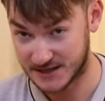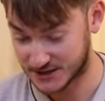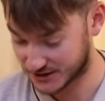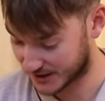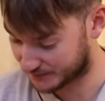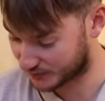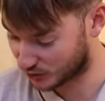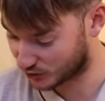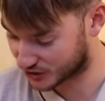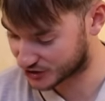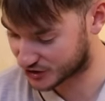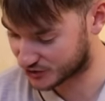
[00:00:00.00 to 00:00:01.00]
is actually a
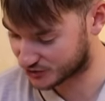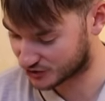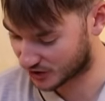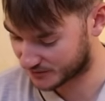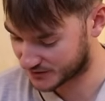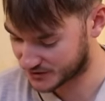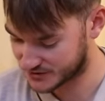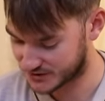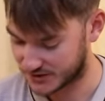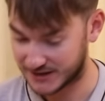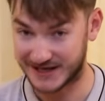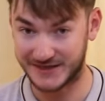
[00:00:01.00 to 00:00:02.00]
Balkan 2 droppers.
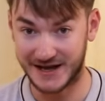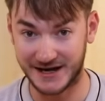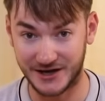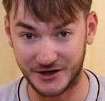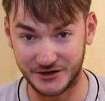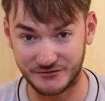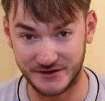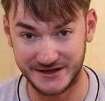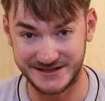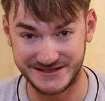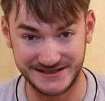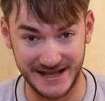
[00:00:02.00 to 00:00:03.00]
And that kind of
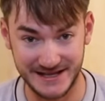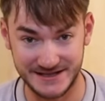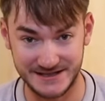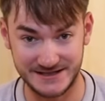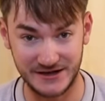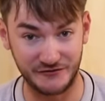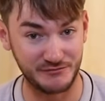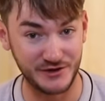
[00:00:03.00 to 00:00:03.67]
rig lends itself